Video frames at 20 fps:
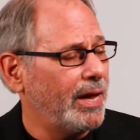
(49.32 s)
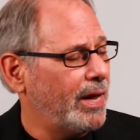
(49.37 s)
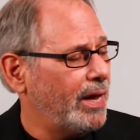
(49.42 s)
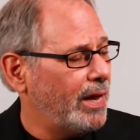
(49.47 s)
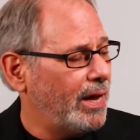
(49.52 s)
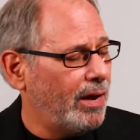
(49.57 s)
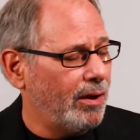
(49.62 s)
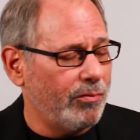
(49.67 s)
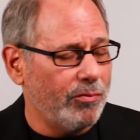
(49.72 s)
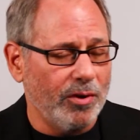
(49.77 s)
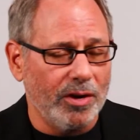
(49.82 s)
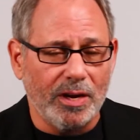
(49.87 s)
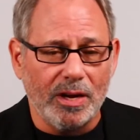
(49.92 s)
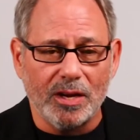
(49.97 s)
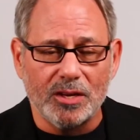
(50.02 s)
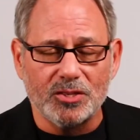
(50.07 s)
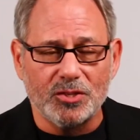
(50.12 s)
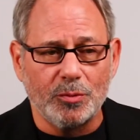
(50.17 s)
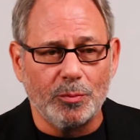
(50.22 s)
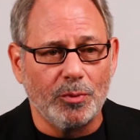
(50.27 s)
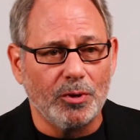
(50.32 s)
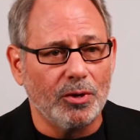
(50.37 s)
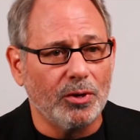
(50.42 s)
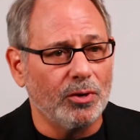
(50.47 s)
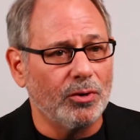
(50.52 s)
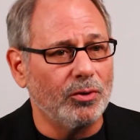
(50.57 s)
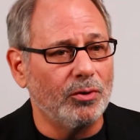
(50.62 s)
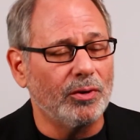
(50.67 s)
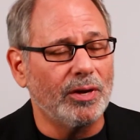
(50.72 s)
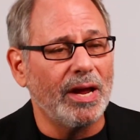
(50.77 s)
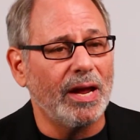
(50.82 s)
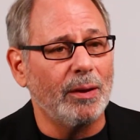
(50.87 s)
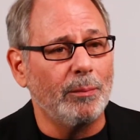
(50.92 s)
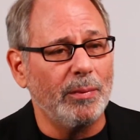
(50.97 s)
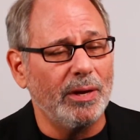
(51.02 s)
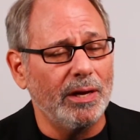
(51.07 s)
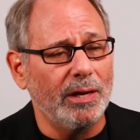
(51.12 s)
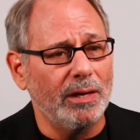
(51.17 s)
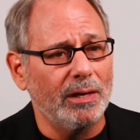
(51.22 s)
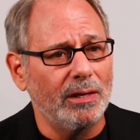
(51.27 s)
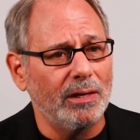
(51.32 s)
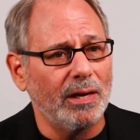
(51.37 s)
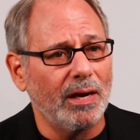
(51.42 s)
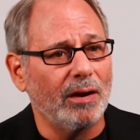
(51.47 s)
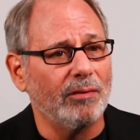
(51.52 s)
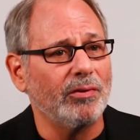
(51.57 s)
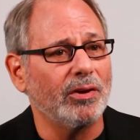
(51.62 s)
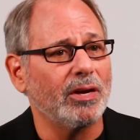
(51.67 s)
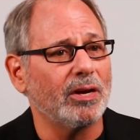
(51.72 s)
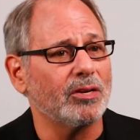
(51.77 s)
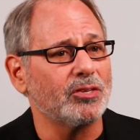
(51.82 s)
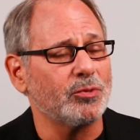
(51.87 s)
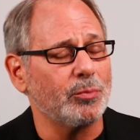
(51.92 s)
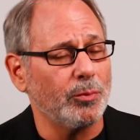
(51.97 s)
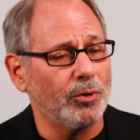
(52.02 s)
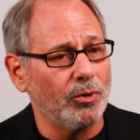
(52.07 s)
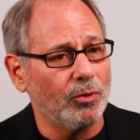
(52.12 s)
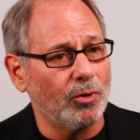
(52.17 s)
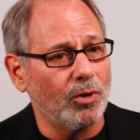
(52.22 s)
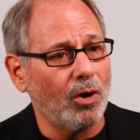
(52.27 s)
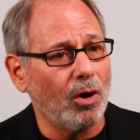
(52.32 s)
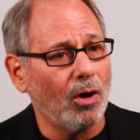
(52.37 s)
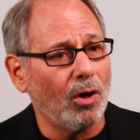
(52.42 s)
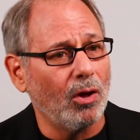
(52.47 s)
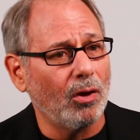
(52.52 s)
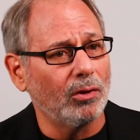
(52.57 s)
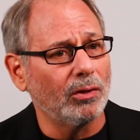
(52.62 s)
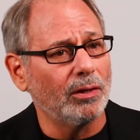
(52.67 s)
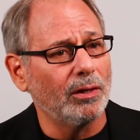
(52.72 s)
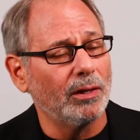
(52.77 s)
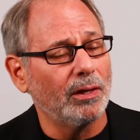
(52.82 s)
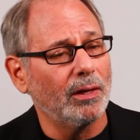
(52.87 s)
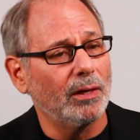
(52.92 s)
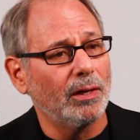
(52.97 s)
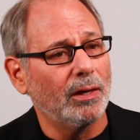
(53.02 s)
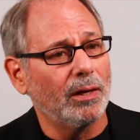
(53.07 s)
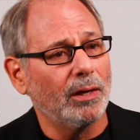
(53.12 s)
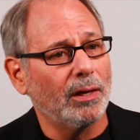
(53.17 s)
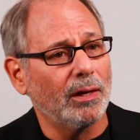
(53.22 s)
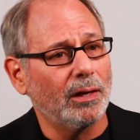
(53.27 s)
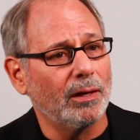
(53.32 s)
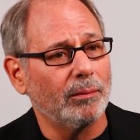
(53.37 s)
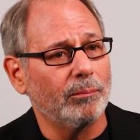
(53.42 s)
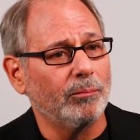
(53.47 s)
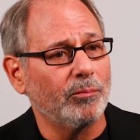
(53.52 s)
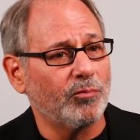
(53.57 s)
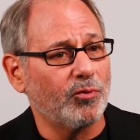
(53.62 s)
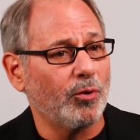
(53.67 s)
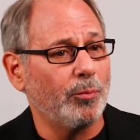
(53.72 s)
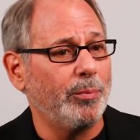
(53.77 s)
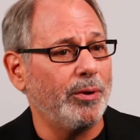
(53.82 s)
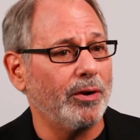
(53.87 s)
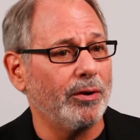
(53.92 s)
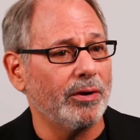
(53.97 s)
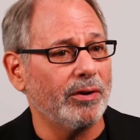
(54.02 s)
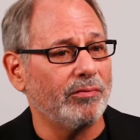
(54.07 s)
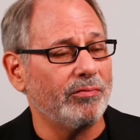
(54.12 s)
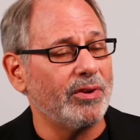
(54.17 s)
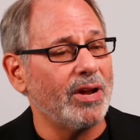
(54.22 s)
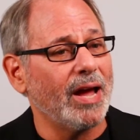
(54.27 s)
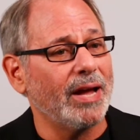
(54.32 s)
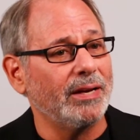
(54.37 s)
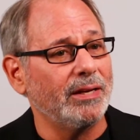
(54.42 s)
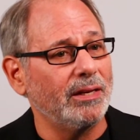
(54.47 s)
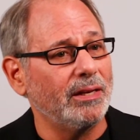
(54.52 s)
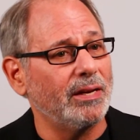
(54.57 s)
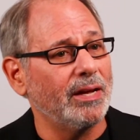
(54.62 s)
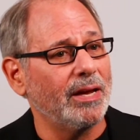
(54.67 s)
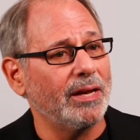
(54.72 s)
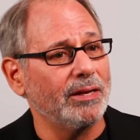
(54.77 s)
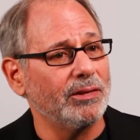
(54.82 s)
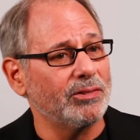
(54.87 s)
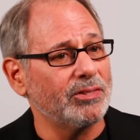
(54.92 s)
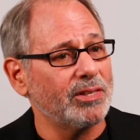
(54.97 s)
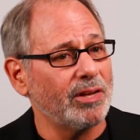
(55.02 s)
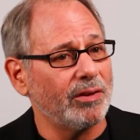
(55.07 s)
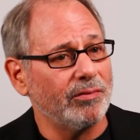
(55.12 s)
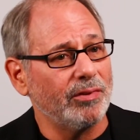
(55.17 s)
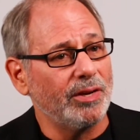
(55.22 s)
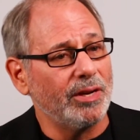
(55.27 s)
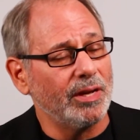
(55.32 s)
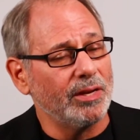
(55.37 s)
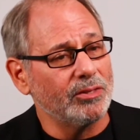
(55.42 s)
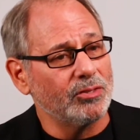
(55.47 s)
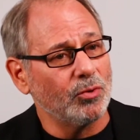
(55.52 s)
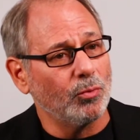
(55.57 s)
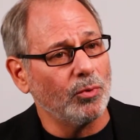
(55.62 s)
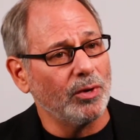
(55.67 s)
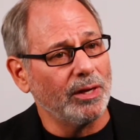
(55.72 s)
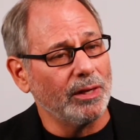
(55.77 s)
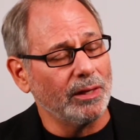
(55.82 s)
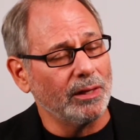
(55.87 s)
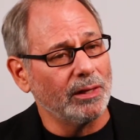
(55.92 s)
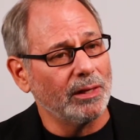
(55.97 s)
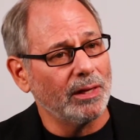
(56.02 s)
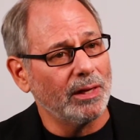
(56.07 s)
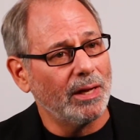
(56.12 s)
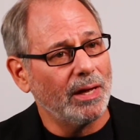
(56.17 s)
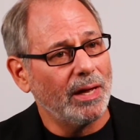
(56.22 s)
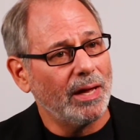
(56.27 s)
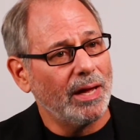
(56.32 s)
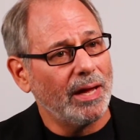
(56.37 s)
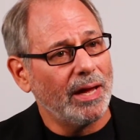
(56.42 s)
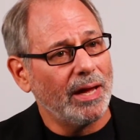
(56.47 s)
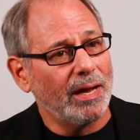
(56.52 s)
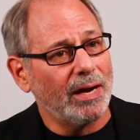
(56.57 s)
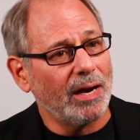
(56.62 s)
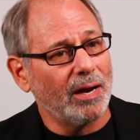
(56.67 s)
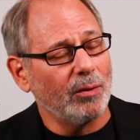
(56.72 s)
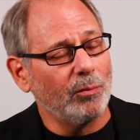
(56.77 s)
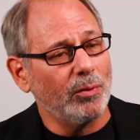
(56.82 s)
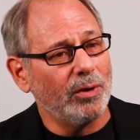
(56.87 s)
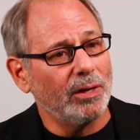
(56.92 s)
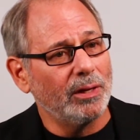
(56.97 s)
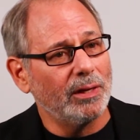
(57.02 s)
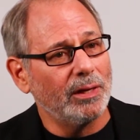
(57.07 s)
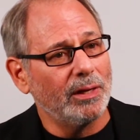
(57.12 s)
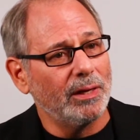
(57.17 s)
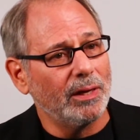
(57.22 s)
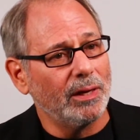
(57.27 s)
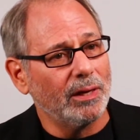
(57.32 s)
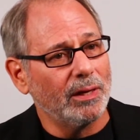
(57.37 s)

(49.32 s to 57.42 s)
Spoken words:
every customer who came in, every customer who called, for a period of 90 days, 7 days a week. And I really